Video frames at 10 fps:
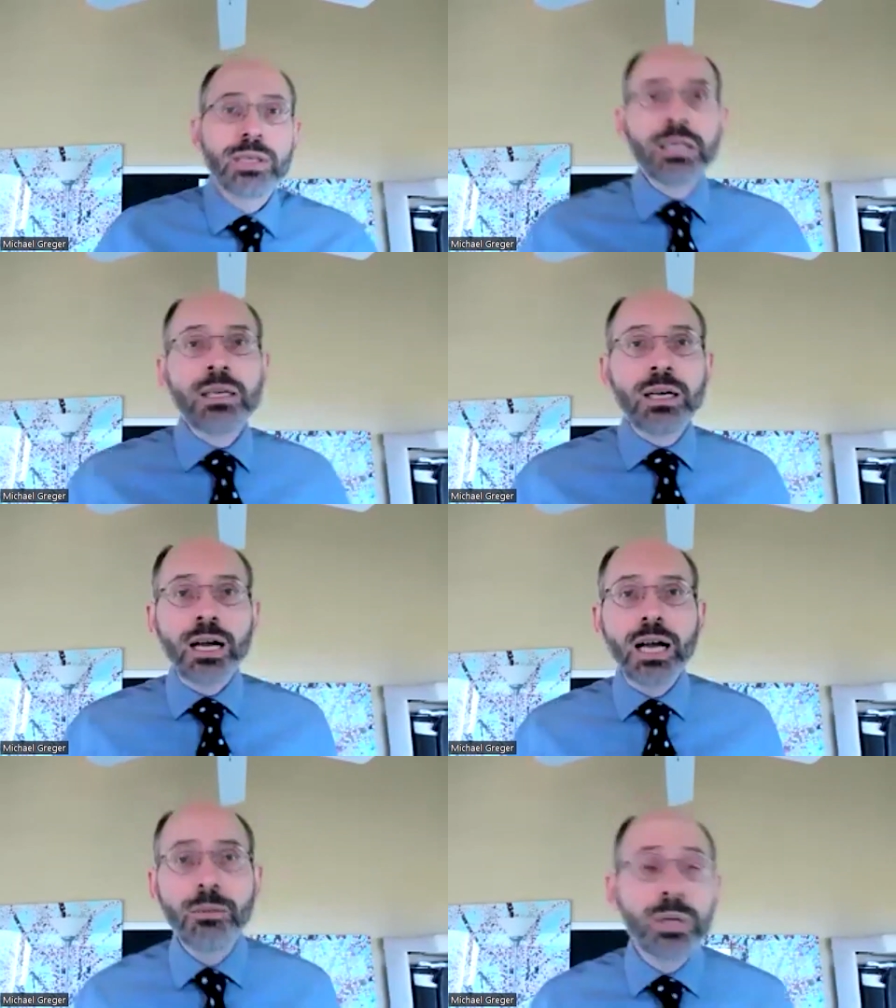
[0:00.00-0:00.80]
And
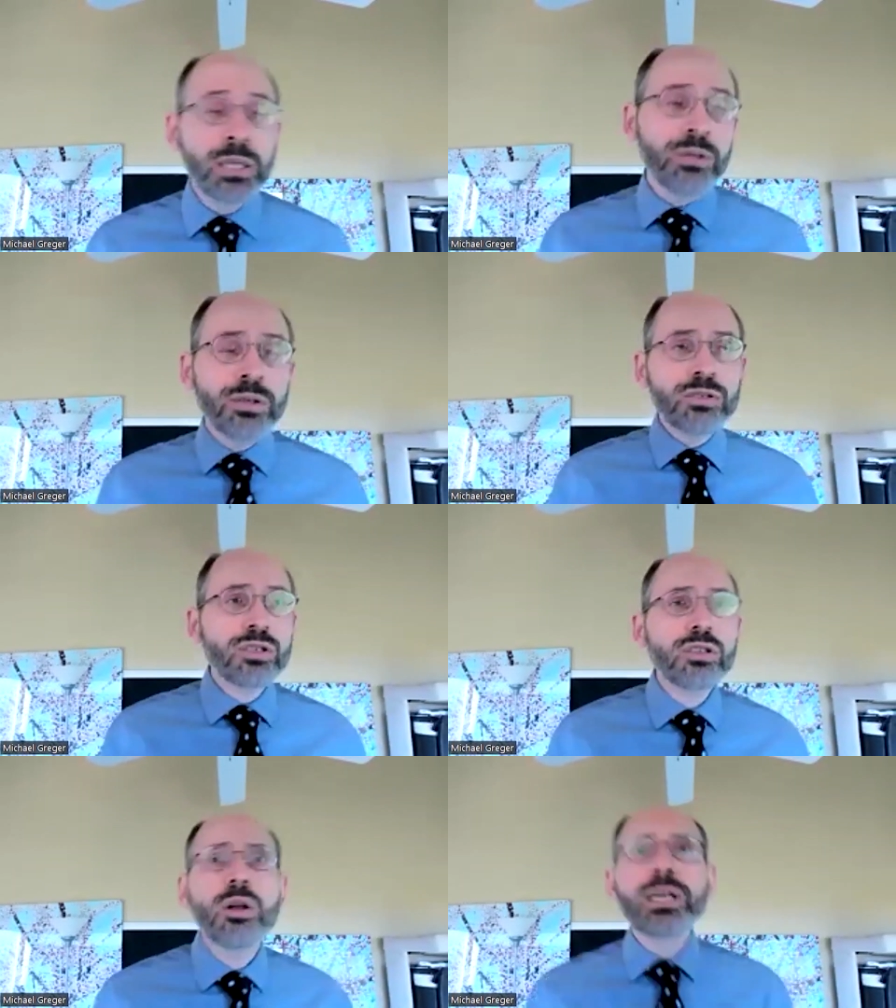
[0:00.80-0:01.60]
then you can slow
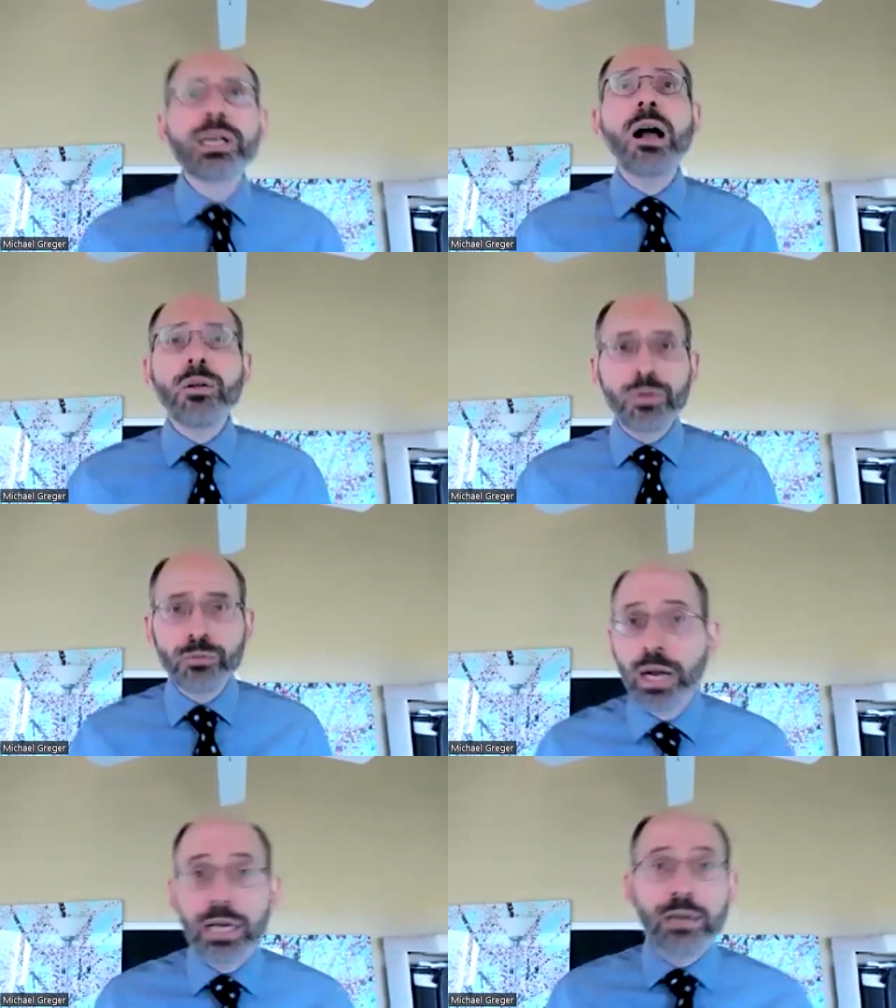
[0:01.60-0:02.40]
down the rate
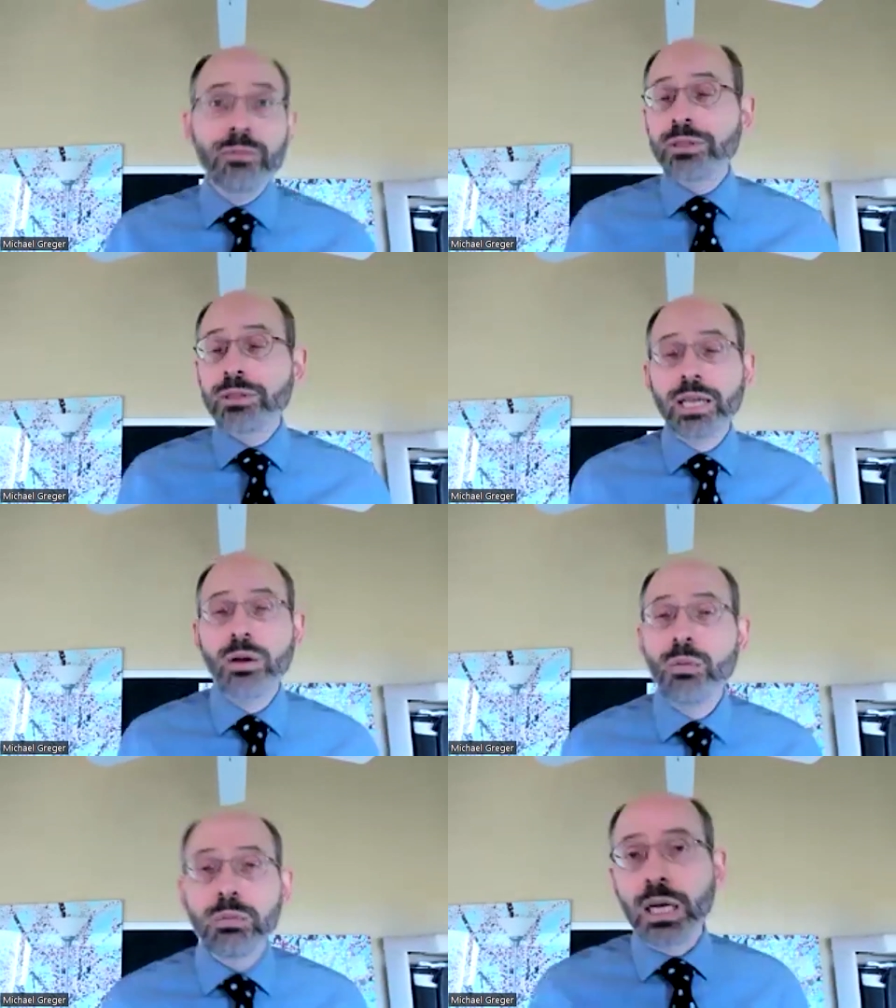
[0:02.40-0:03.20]
at which they go
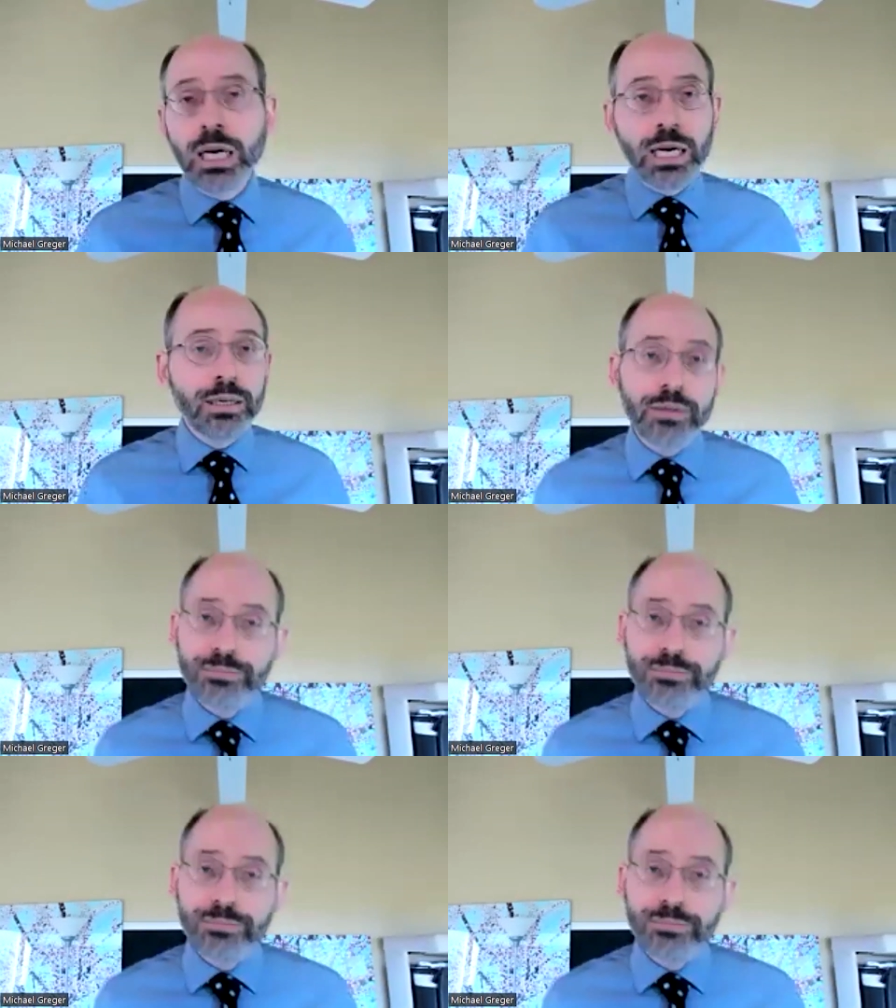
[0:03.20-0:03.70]
blind and,